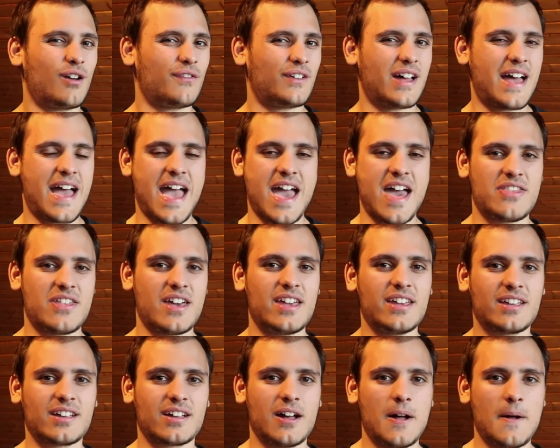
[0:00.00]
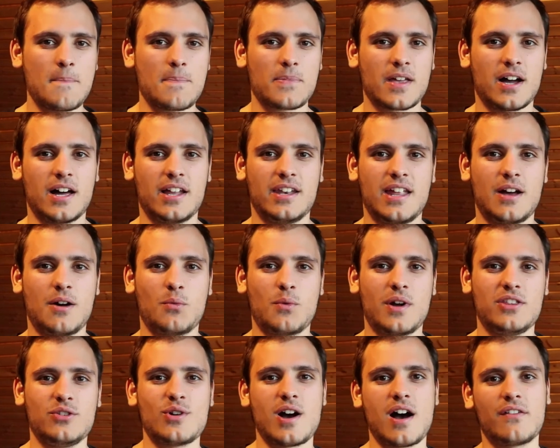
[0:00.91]
of a headache, and
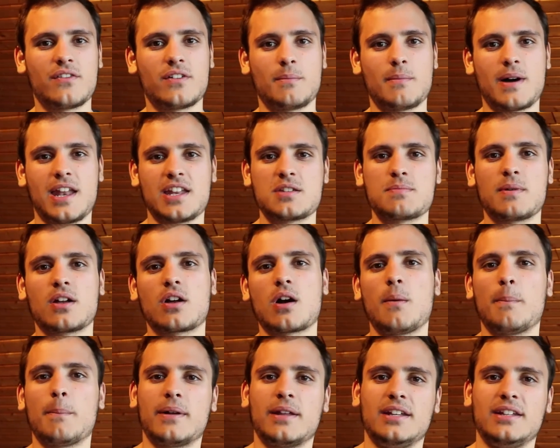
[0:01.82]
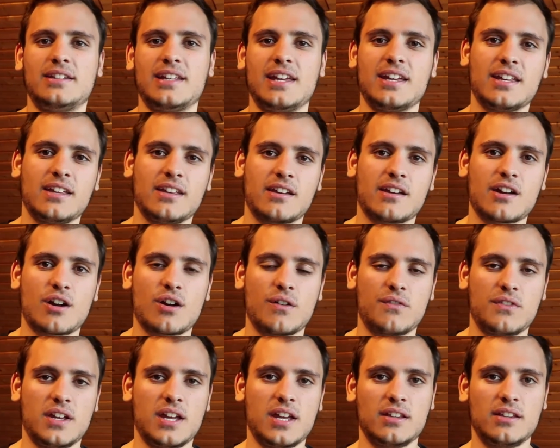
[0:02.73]
when you have a management company taking care
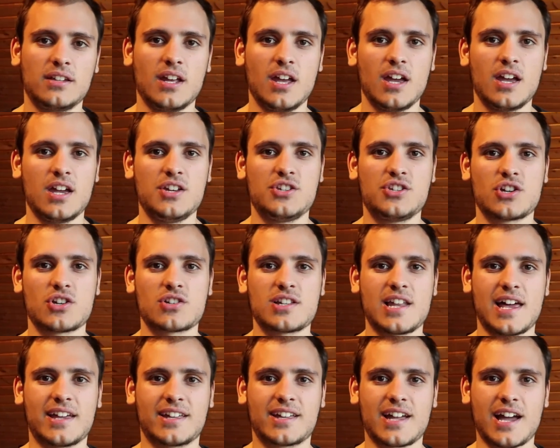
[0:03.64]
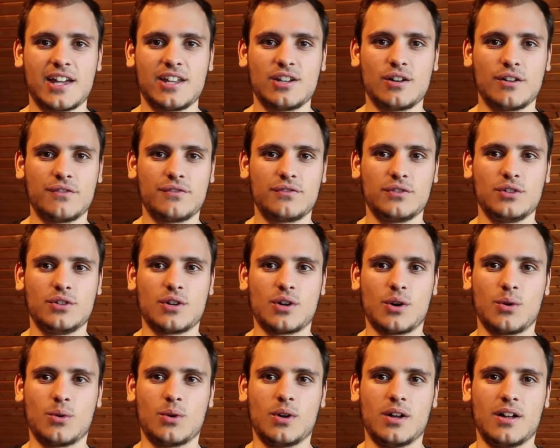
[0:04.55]
of it, it's just like kind of,
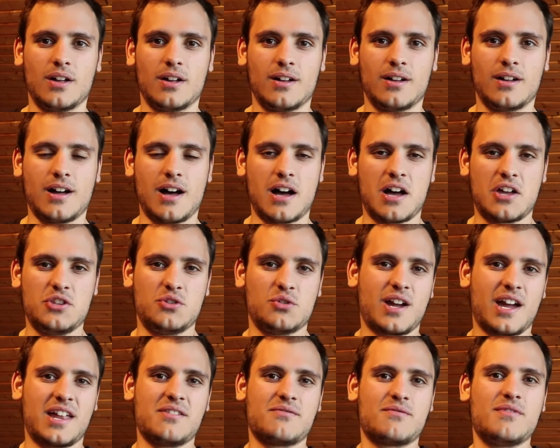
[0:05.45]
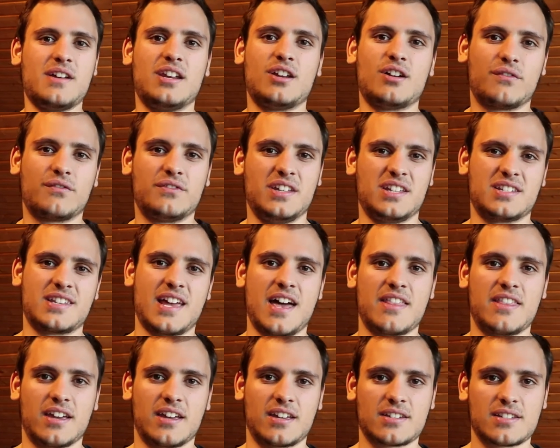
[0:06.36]
you get rid of these
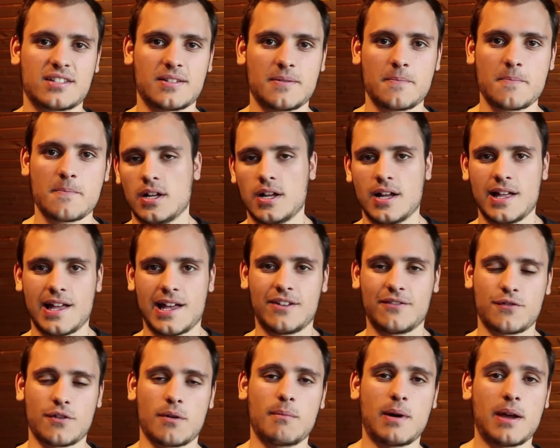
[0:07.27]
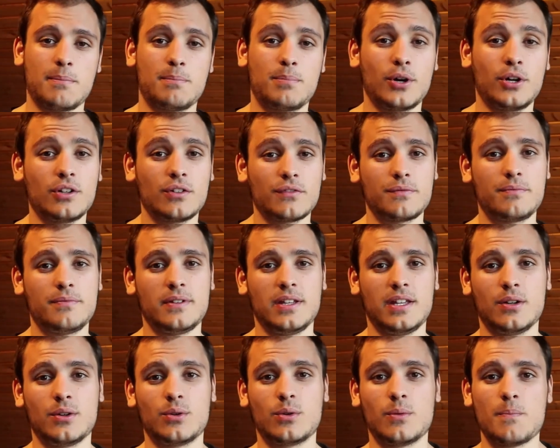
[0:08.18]
headaches. And from my point of
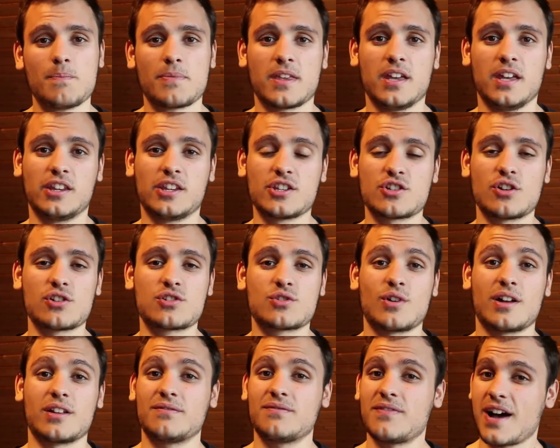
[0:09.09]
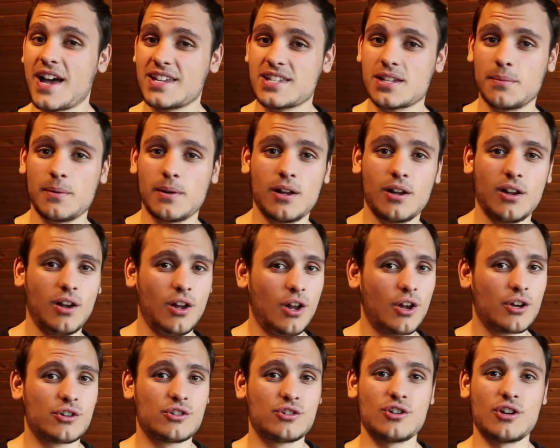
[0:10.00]
view, it is also advisable
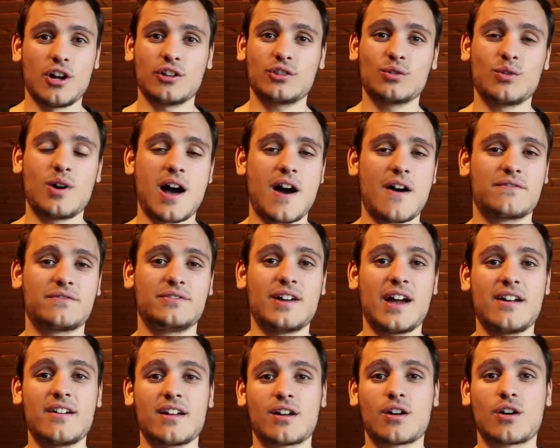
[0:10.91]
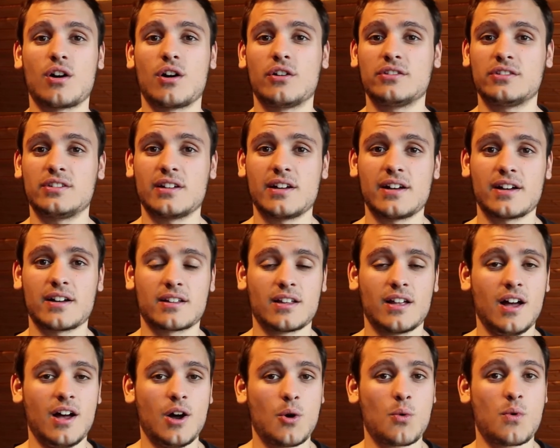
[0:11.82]
not to have direct contact
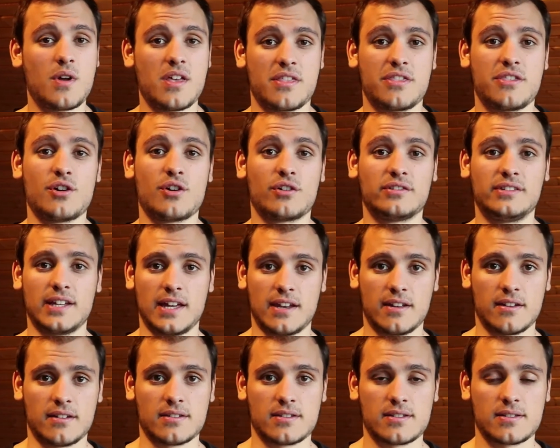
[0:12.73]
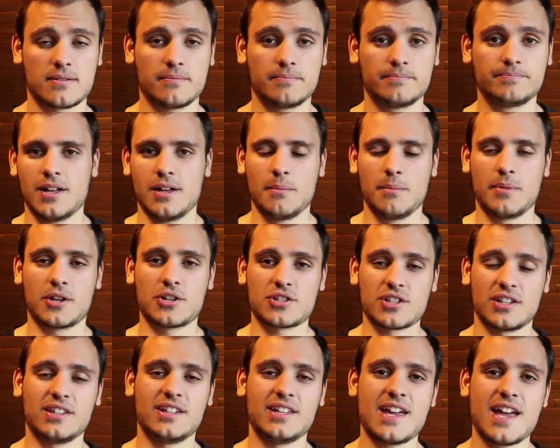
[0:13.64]
with your tenants. Because
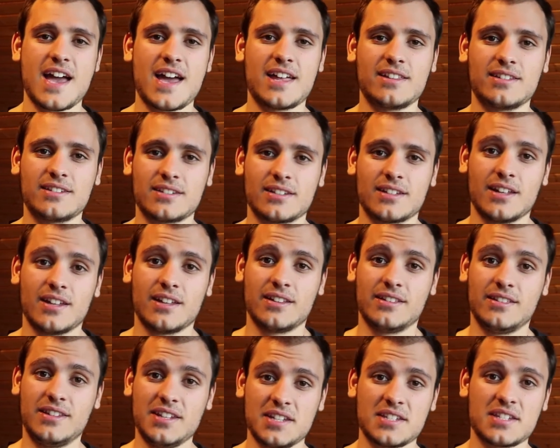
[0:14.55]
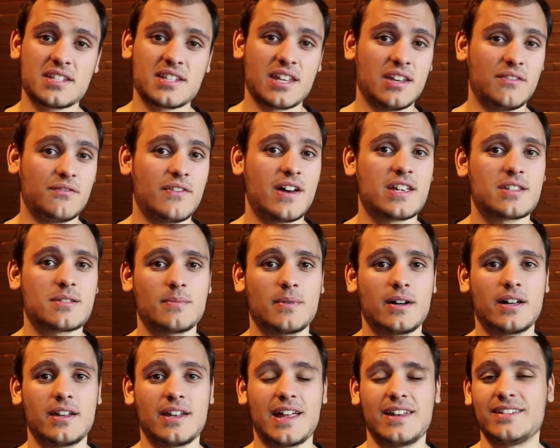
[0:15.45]
in the end, this is an
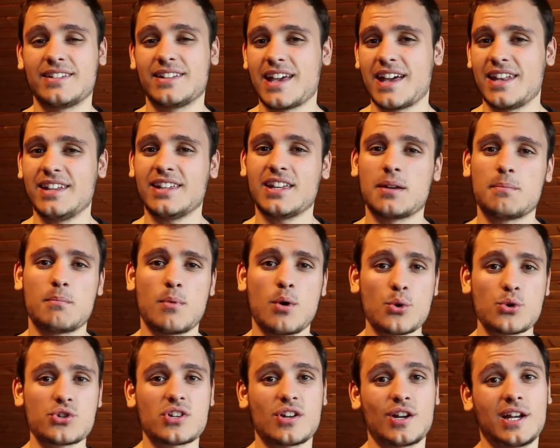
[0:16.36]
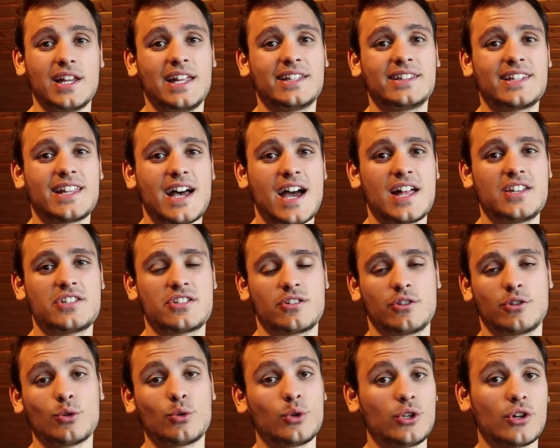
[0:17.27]
investment, and getting emotionally
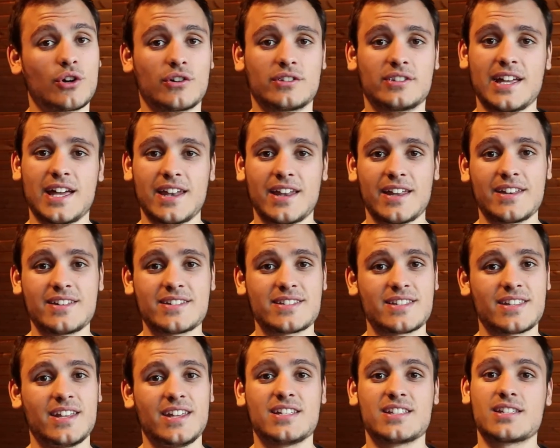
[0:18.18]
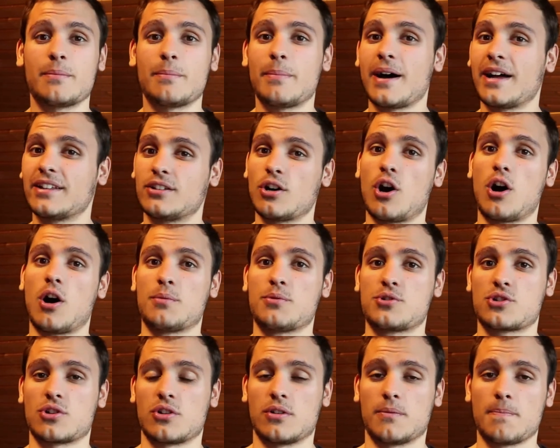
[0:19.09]
attached to your tenants is a bad
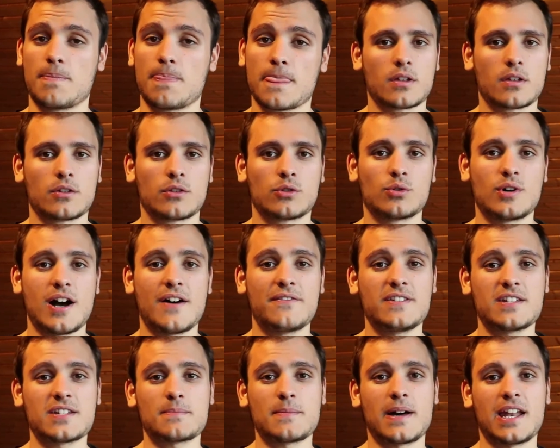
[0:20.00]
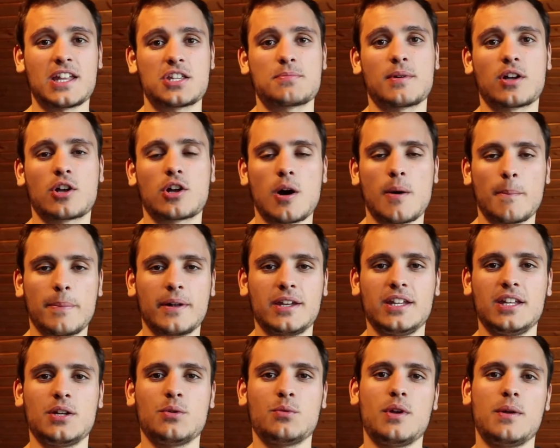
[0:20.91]
option. To have this management
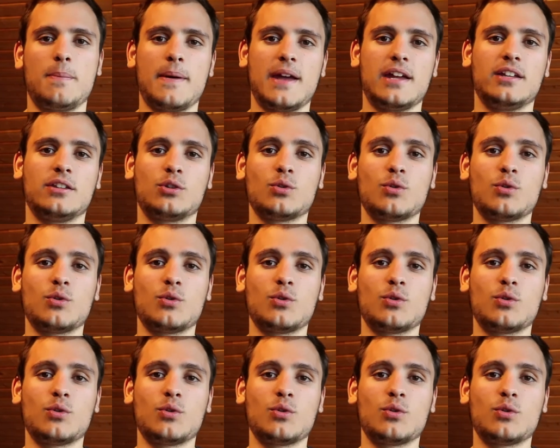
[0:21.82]
company, we pay